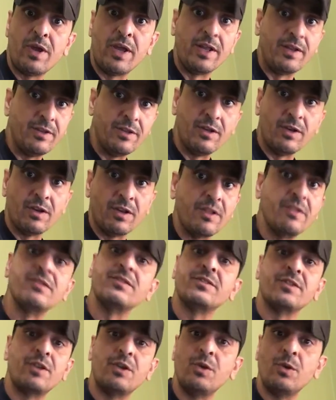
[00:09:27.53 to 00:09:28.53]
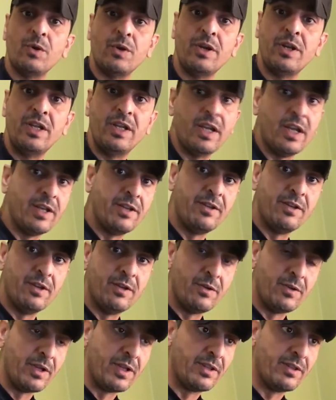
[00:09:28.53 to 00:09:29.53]
and like the security
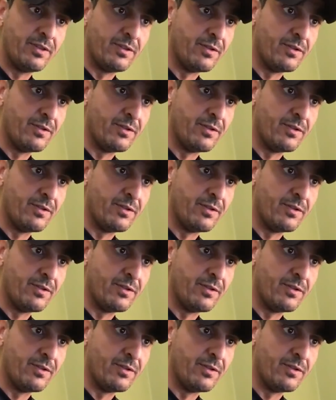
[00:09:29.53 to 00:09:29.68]
and like